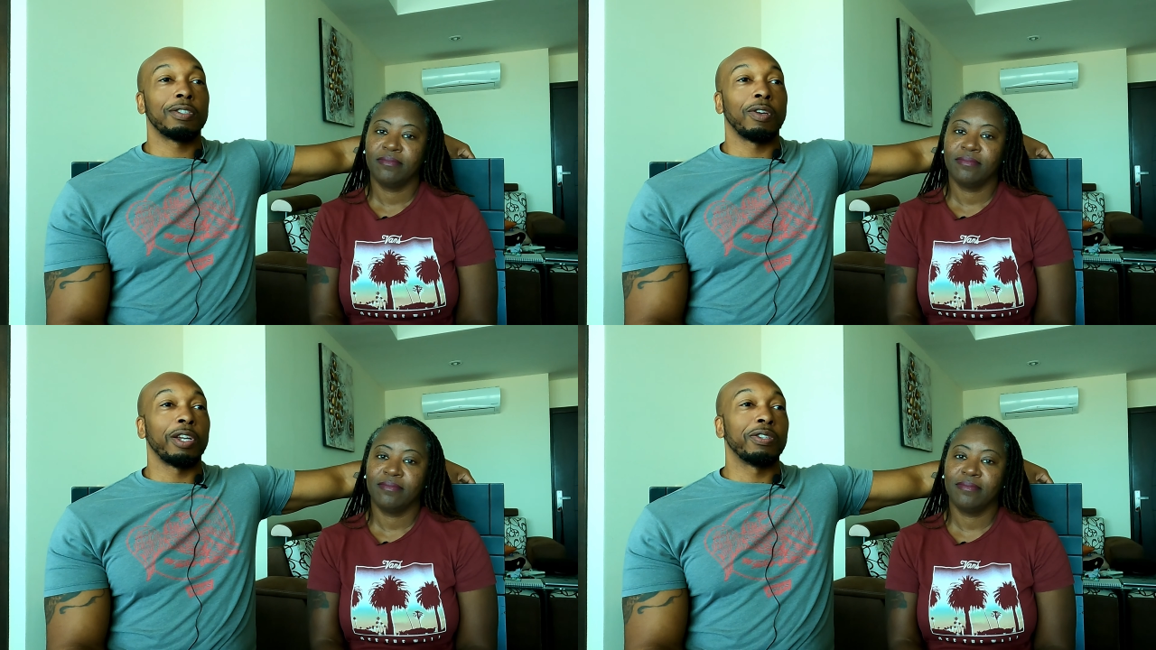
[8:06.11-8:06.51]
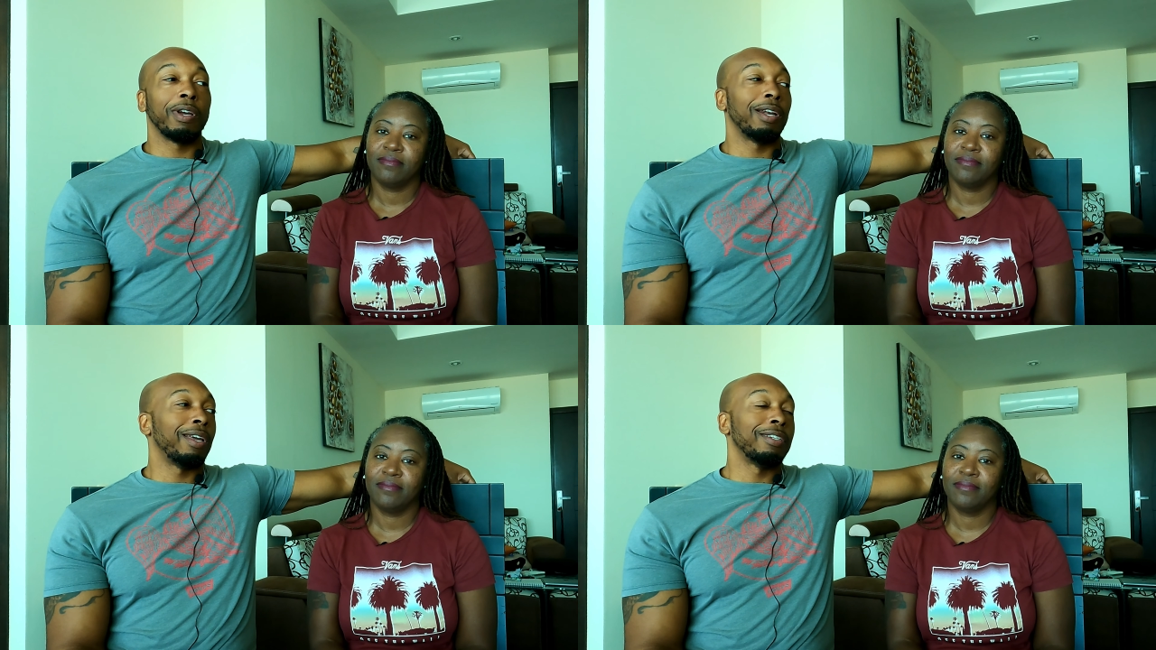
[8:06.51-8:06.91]
Speaker 1: So I
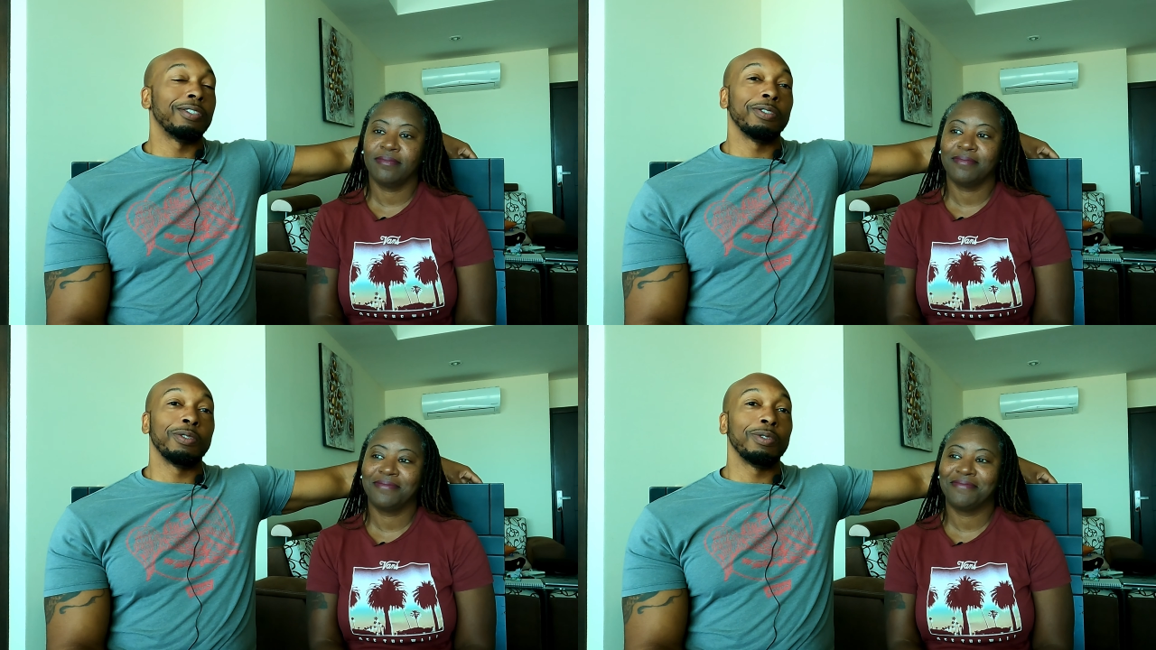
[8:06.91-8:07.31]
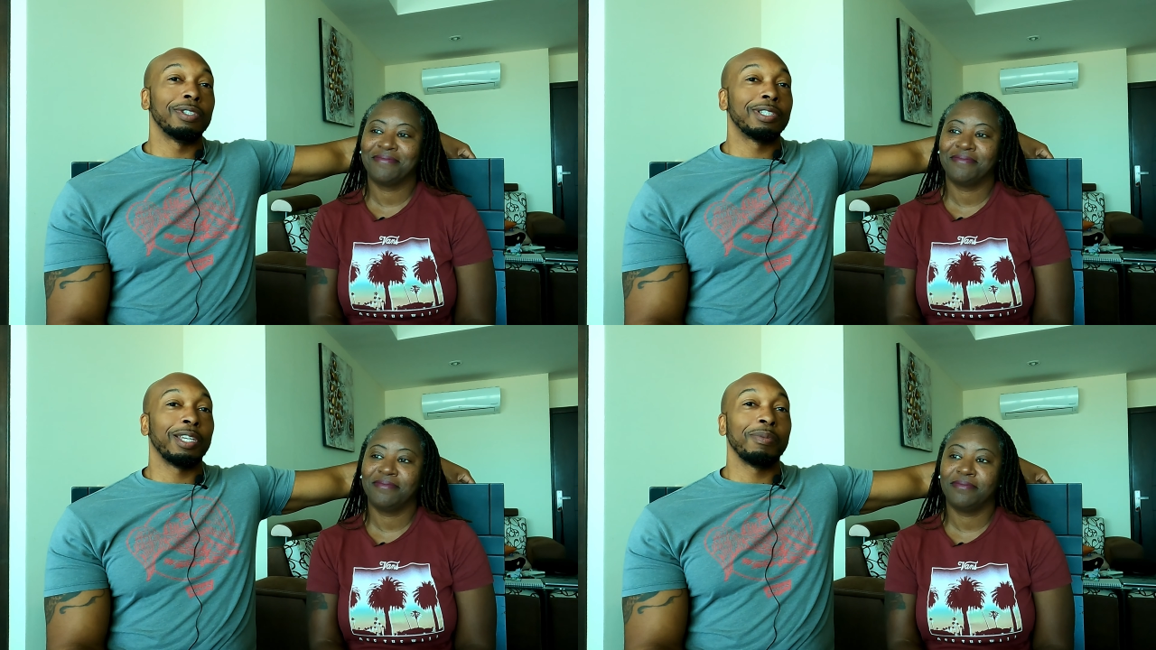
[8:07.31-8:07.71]
try not to do
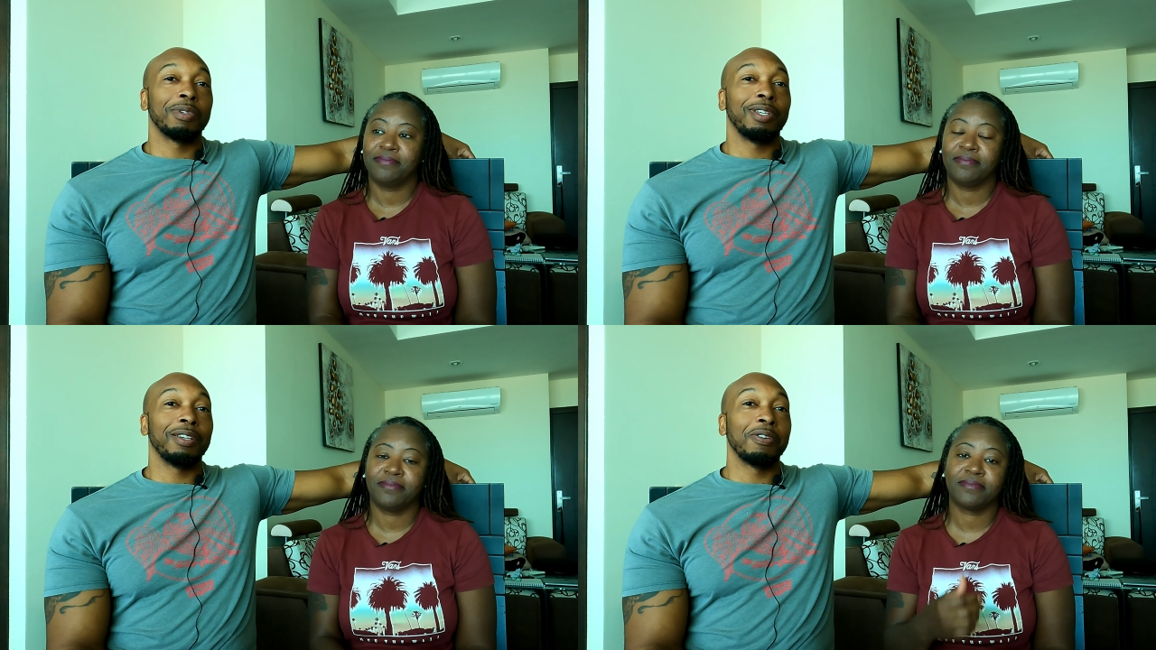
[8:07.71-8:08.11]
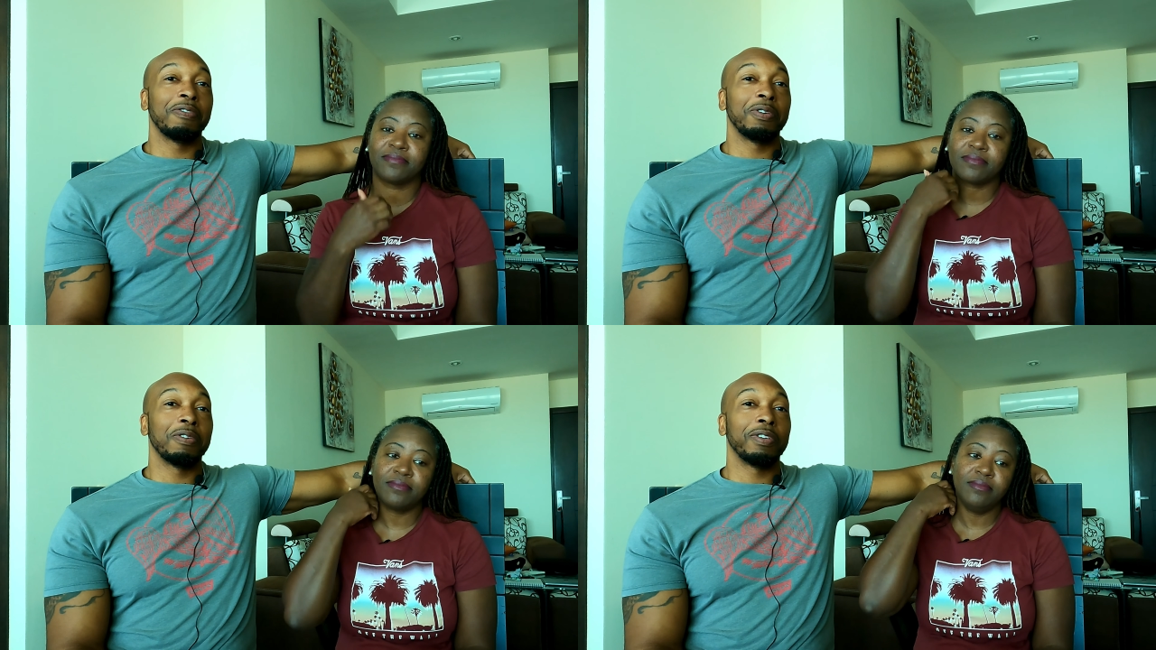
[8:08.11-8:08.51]
the same thing
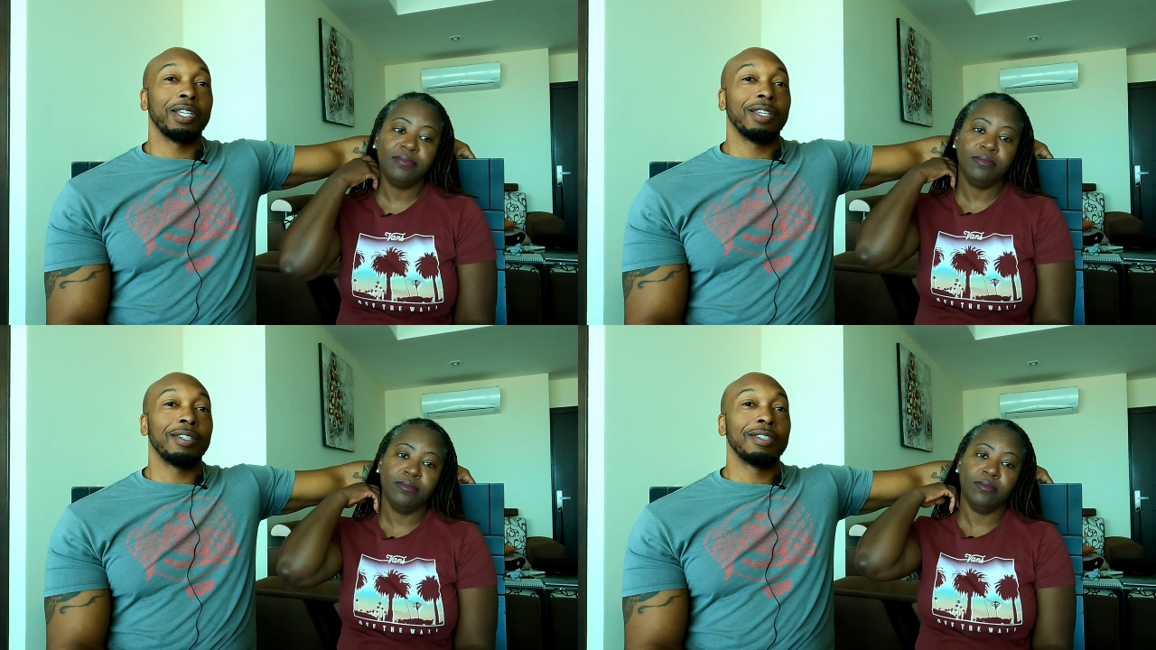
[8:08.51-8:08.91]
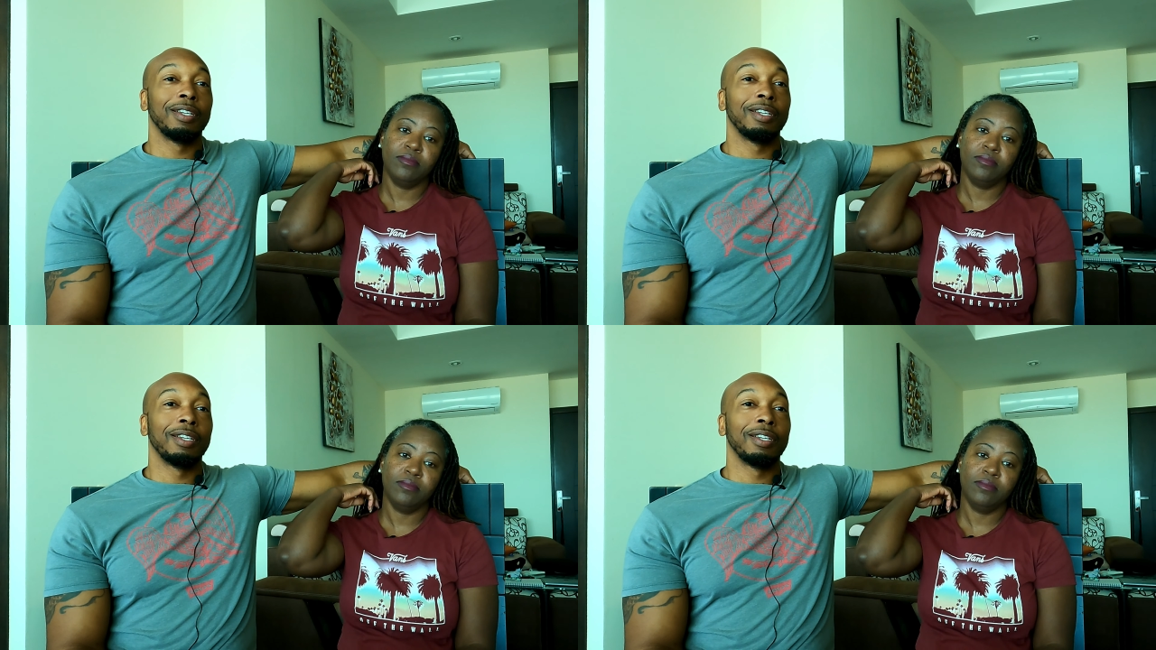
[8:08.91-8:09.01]
over and over again